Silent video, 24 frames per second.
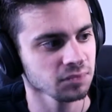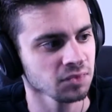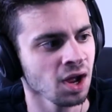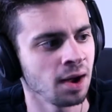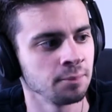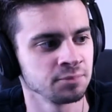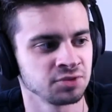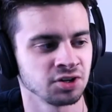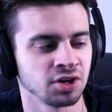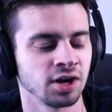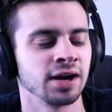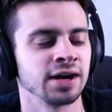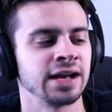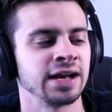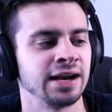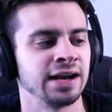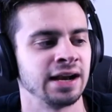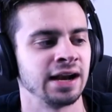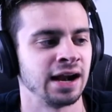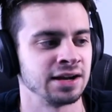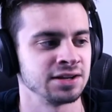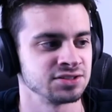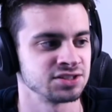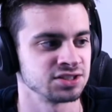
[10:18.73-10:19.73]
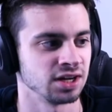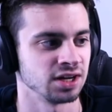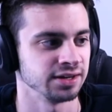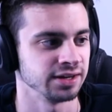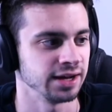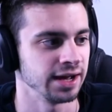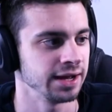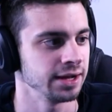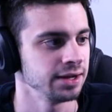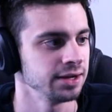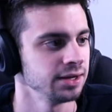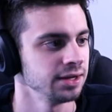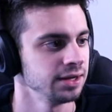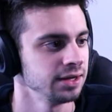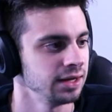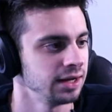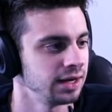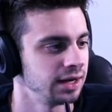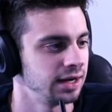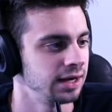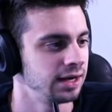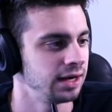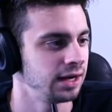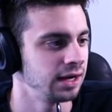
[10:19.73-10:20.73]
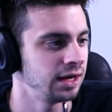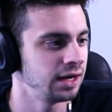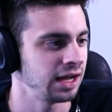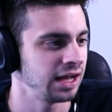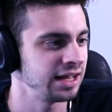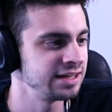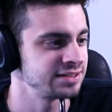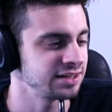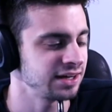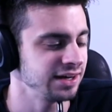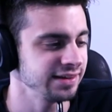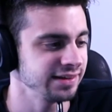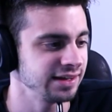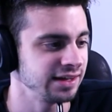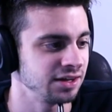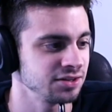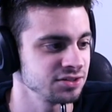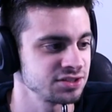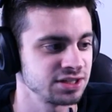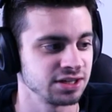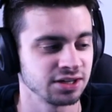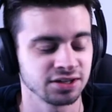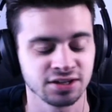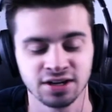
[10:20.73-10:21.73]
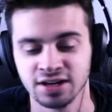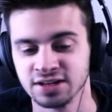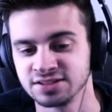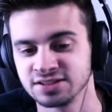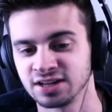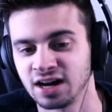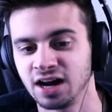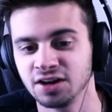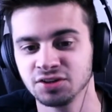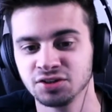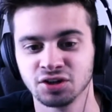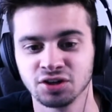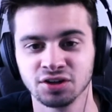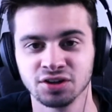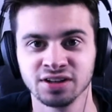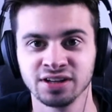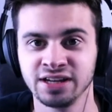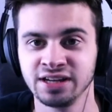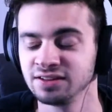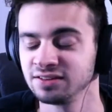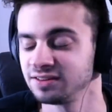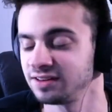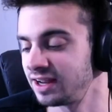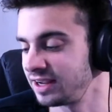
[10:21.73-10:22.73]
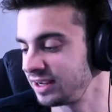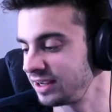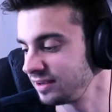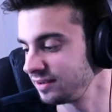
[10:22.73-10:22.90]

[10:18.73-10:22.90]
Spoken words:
I'm sorry, again on Sunday. Is there anything else here? Todd Gurley, like,